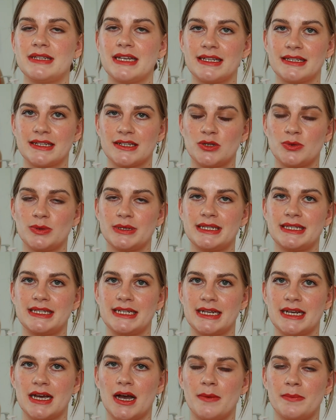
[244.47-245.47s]
It's a
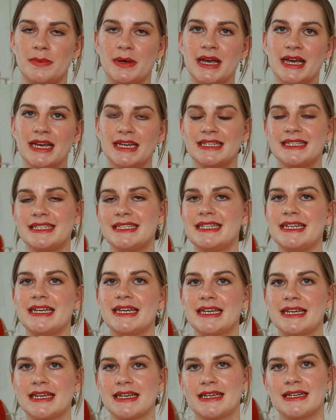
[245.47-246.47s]
twisty up
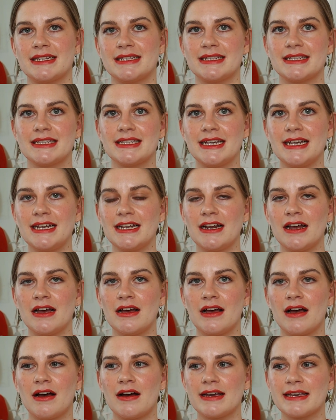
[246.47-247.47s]
stick concealer.
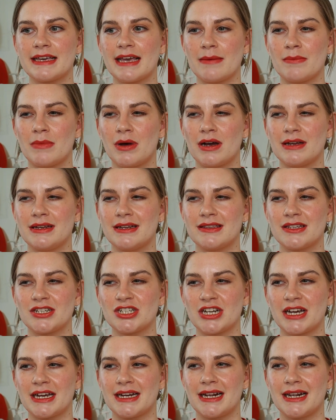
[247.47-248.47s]
I get mine in the
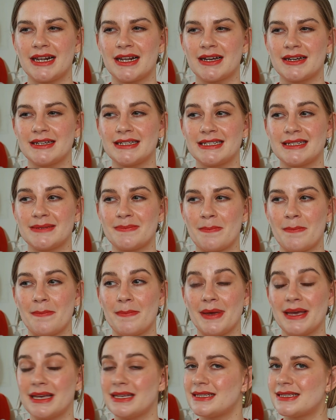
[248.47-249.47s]
shade Light
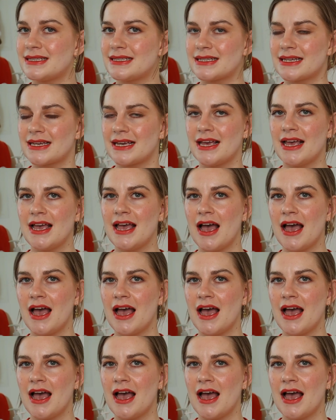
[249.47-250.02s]
Bisque,